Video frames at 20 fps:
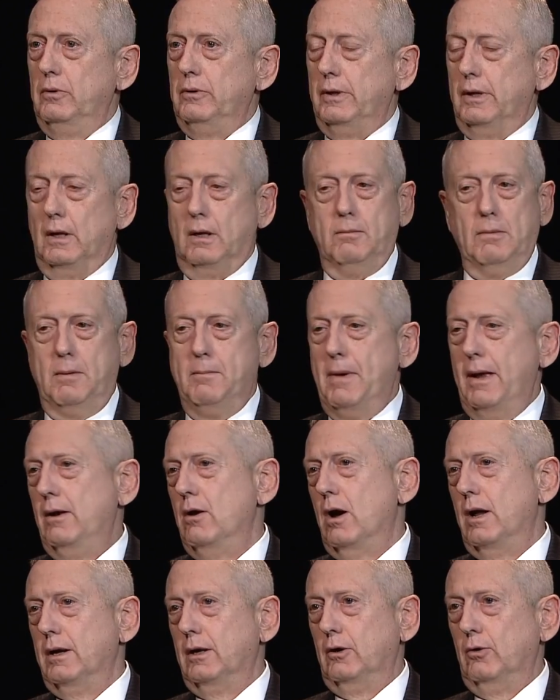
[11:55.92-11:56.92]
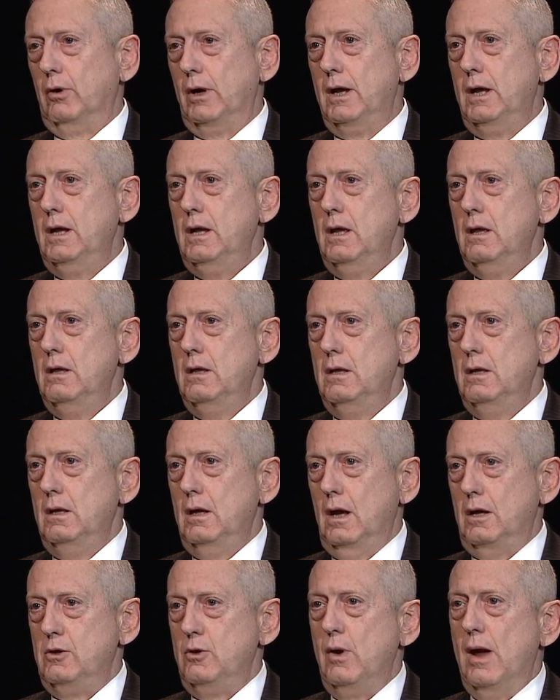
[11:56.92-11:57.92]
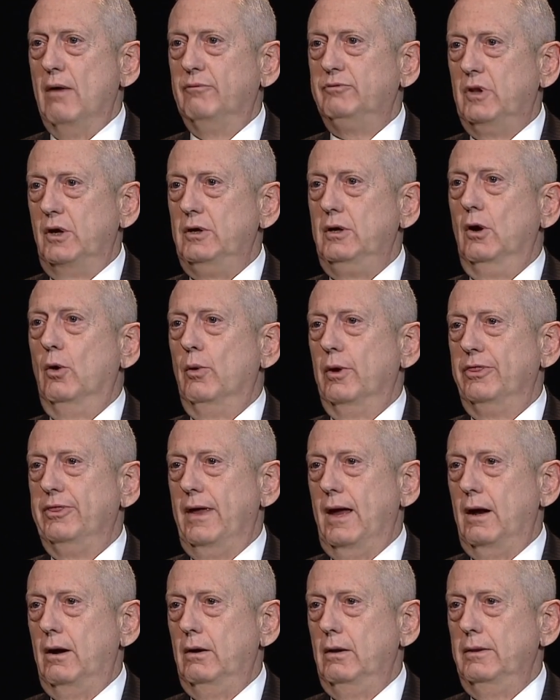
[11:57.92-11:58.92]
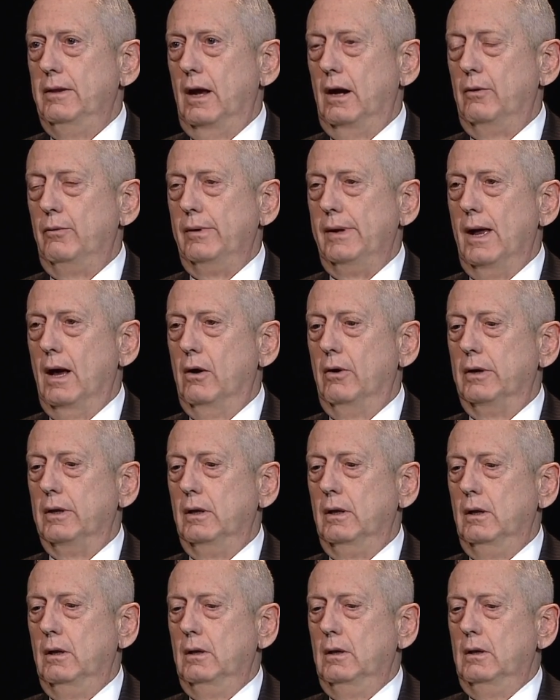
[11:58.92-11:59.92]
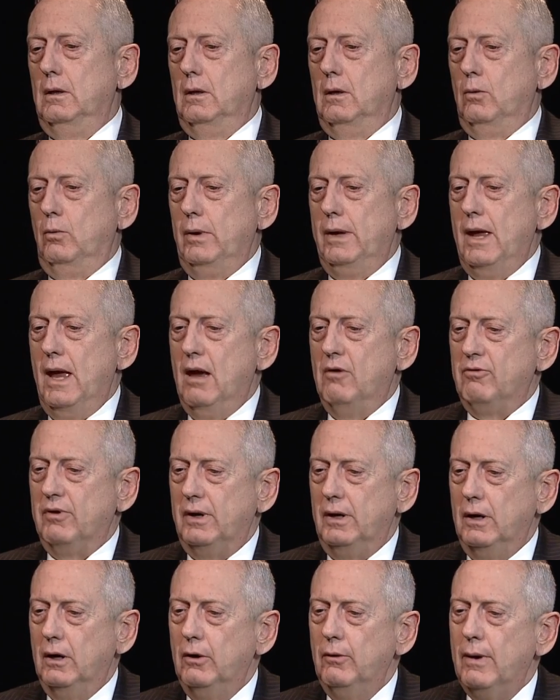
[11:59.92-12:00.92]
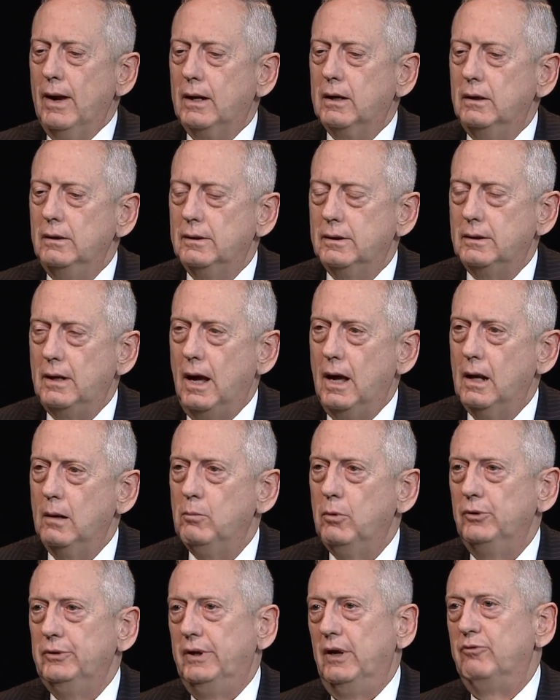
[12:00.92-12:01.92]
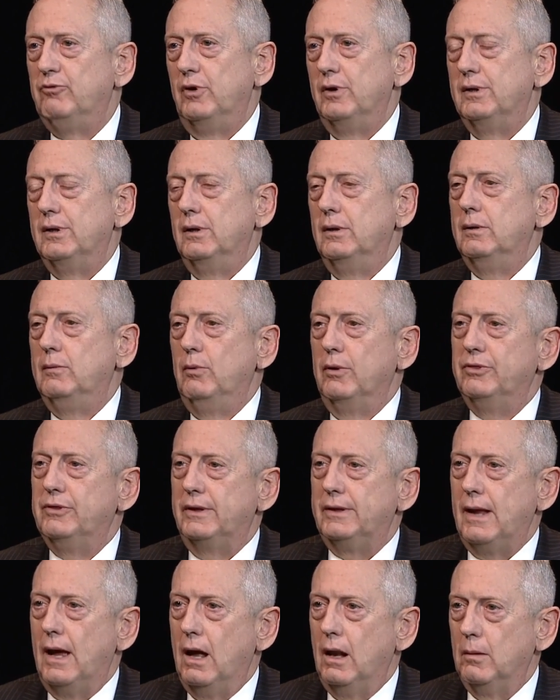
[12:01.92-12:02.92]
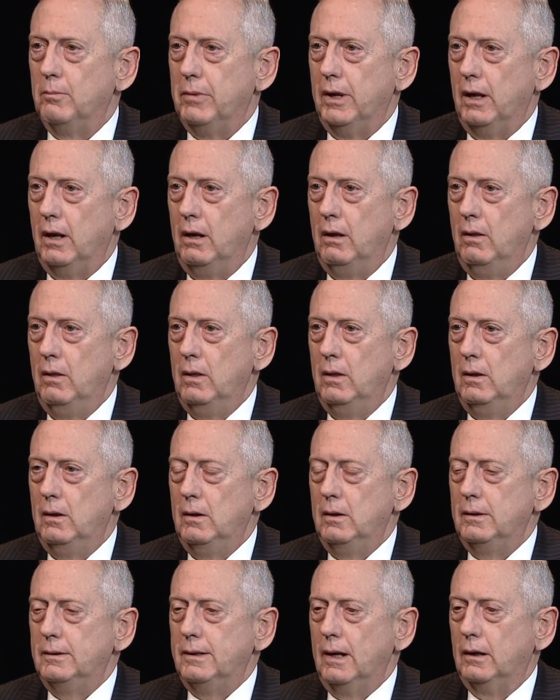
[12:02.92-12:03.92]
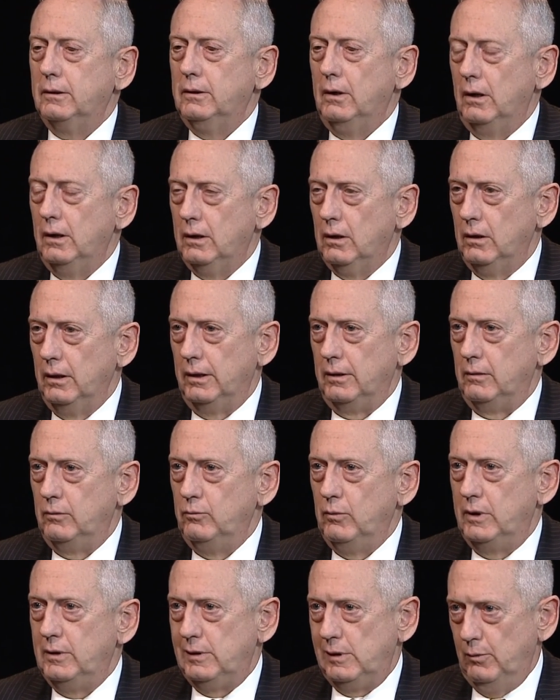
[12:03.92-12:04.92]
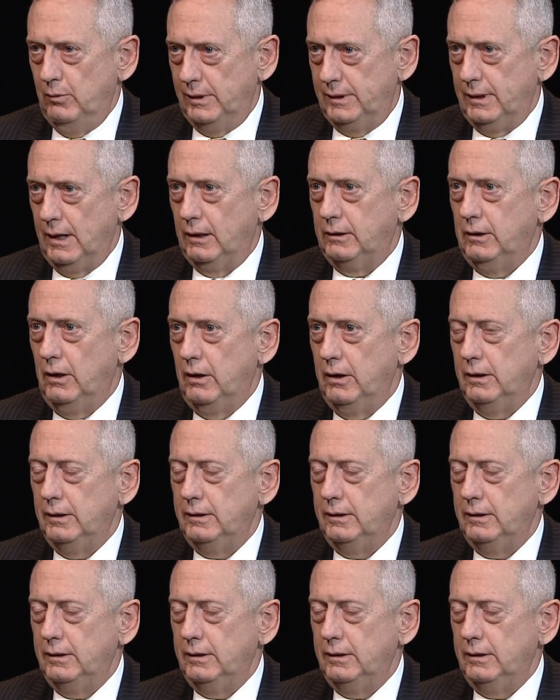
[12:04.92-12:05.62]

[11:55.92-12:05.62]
The enemy may not agree, and you have to deal with that reality. We have irreconcilable differences with the Taliban. Secretary Clinton, when she was Secretary of